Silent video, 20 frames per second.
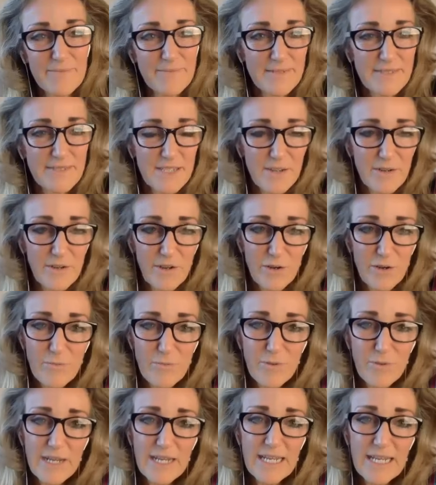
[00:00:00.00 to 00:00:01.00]
so your
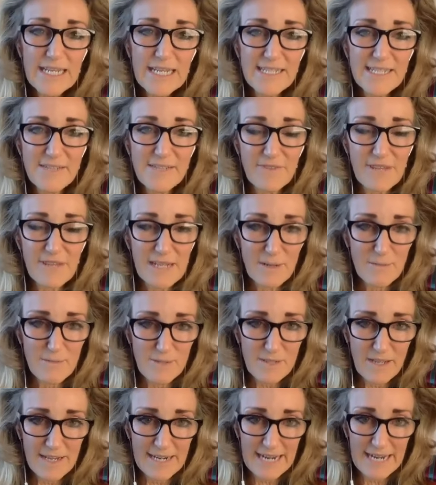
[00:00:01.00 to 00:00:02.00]
book is available
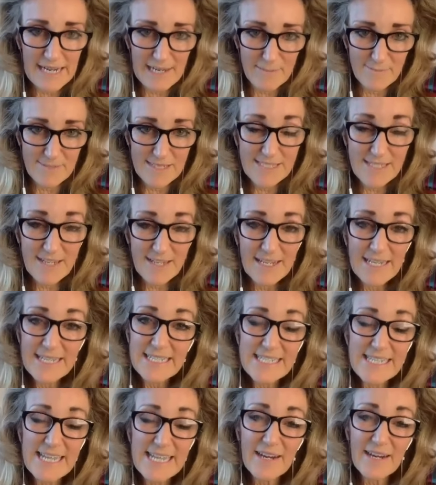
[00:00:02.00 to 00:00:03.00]
on Amazon,
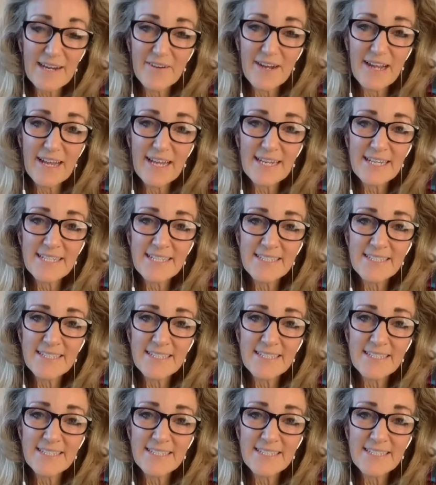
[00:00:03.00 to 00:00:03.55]
is that correct?